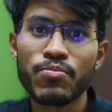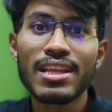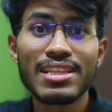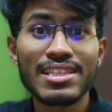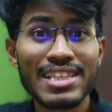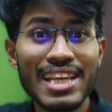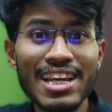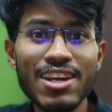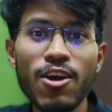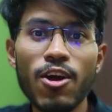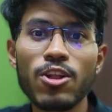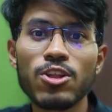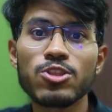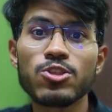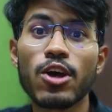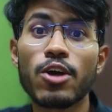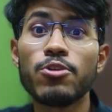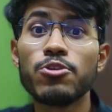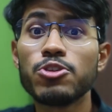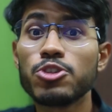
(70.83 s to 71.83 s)
then
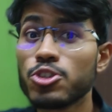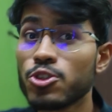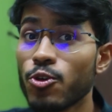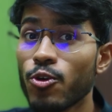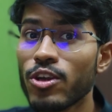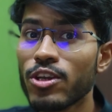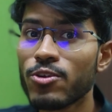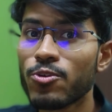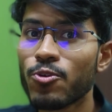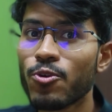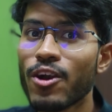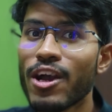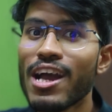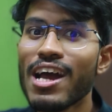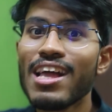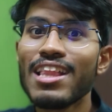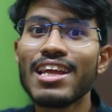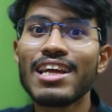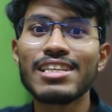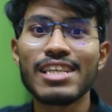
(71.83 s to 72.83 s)
also I will show you
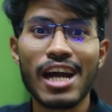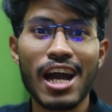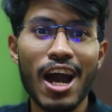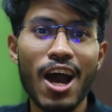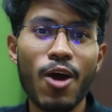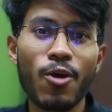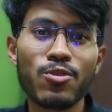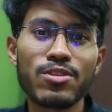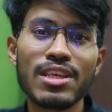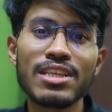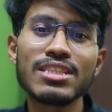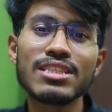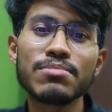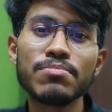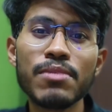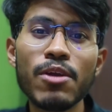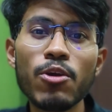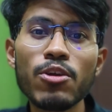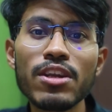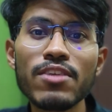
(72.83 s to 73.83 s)
that how this
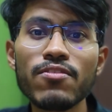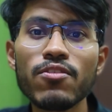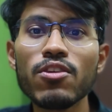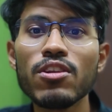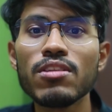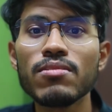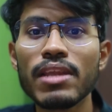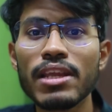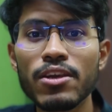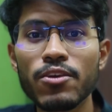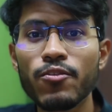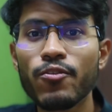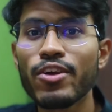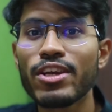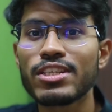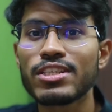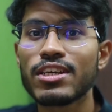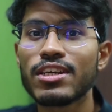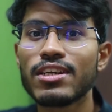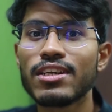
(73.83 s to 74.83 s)
beautiful
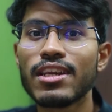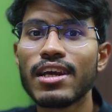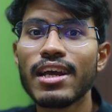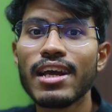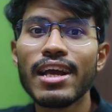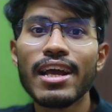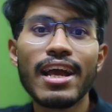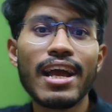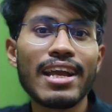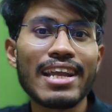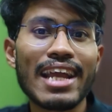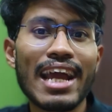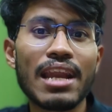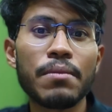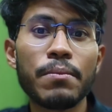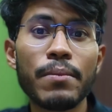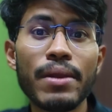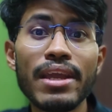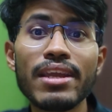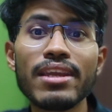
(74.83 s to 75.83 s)
equation
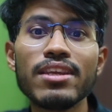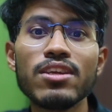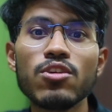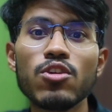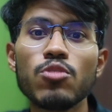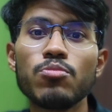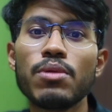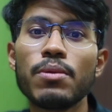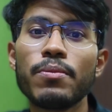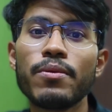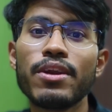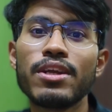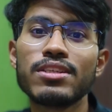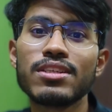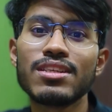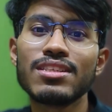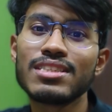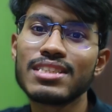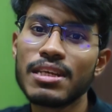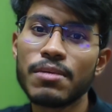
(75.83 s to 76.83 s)
can make your
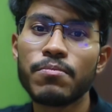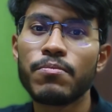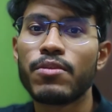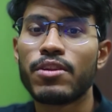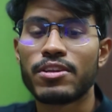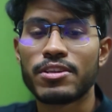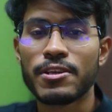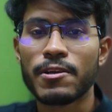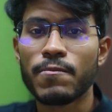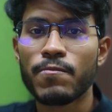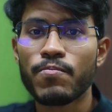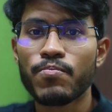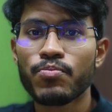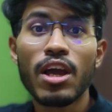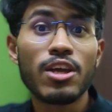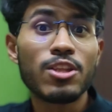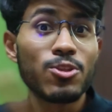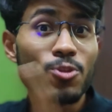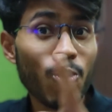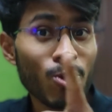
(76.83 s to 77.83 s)
preparation simpler.
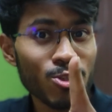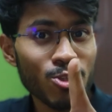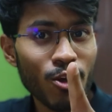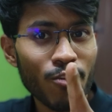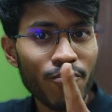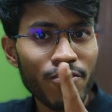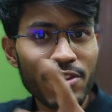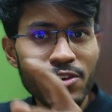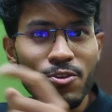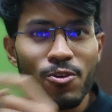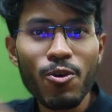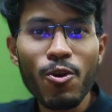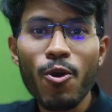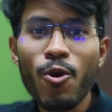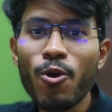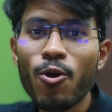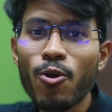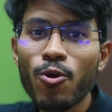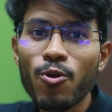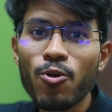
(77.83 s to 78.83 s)
Those of you
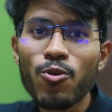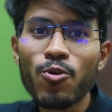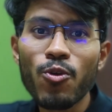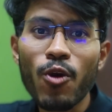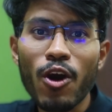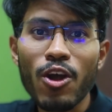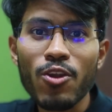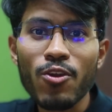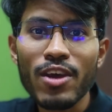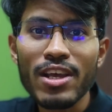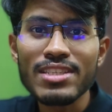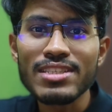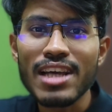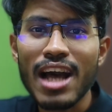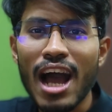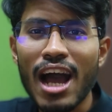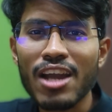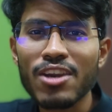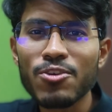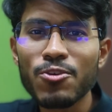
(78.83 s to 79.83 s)
who always
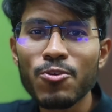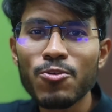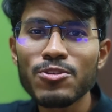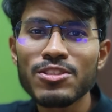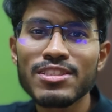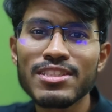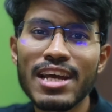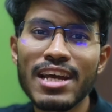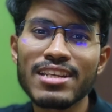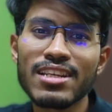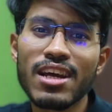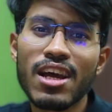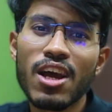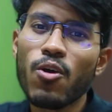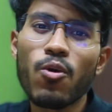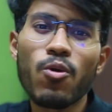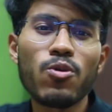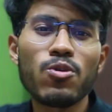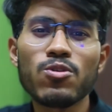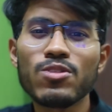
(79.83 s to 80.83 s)
argues that,
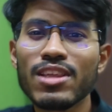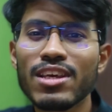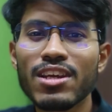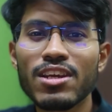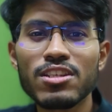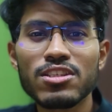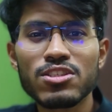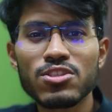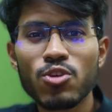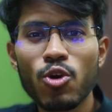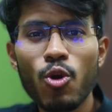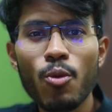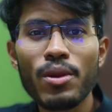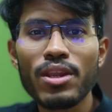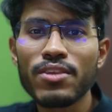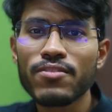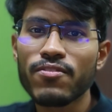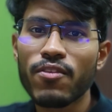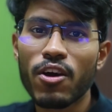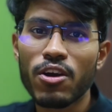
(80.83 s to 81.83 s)
oh, there are so
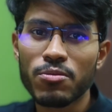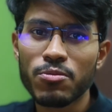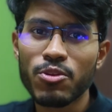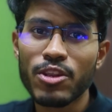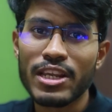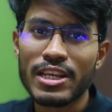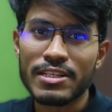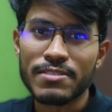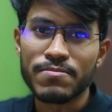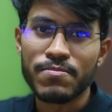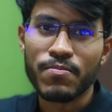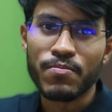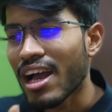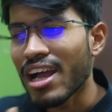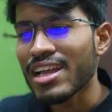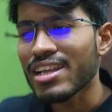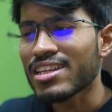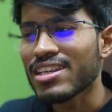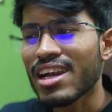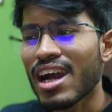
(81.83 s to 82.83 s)
many formulae,
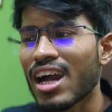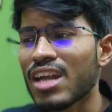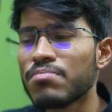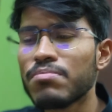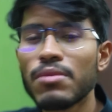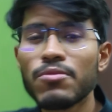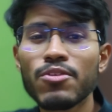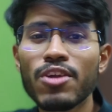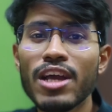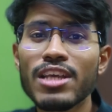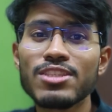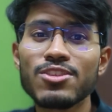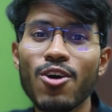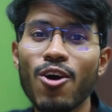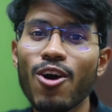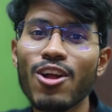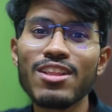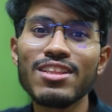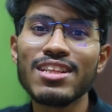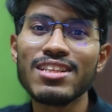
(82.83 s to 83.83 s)
I can't memorize
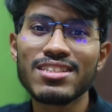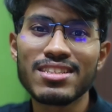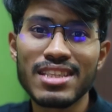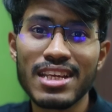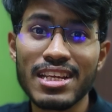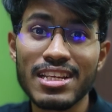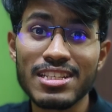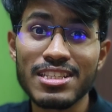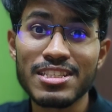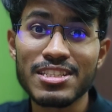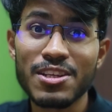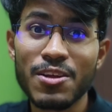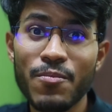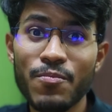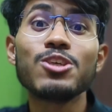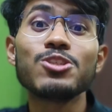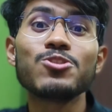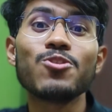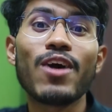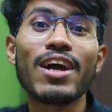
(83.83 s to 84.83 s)
all these things.
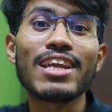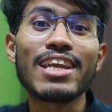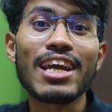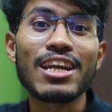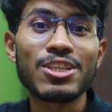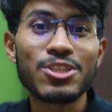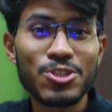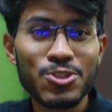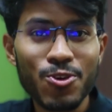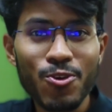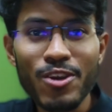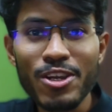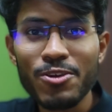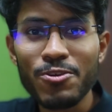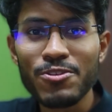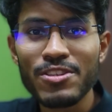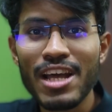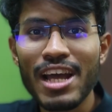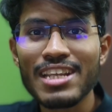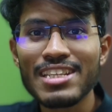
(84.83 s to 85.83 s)
So I can show
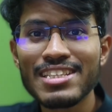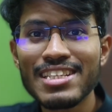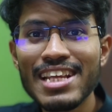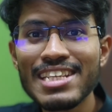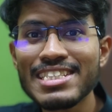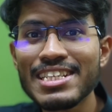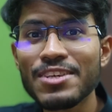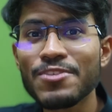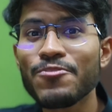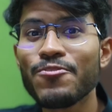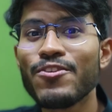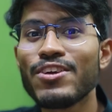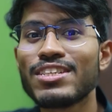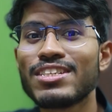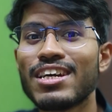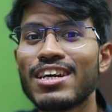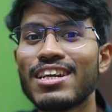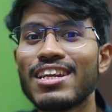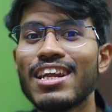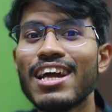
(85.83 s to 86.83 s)
you that this
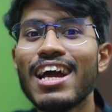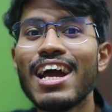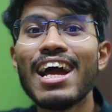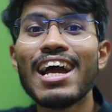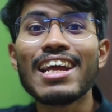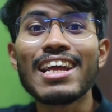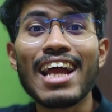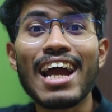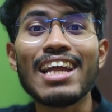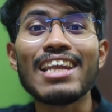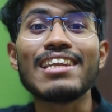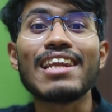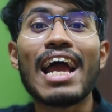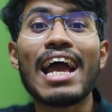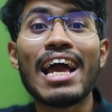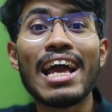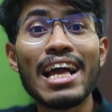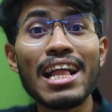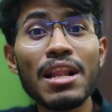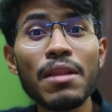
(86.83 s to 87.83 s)
equation can
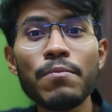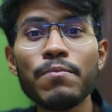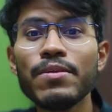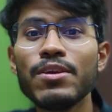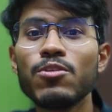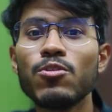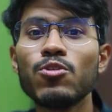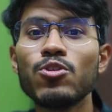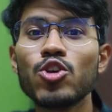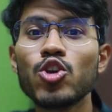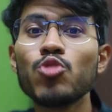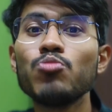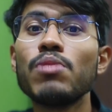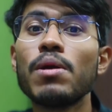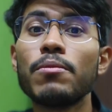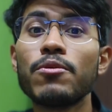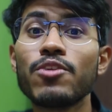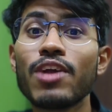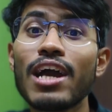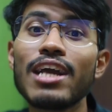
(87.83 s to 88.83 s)
help you to
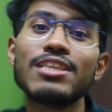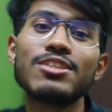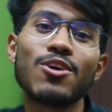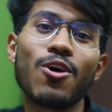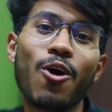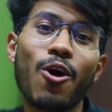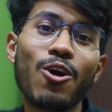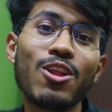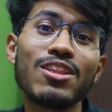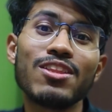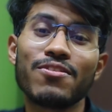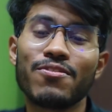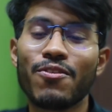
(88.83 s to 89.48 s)
memorize all the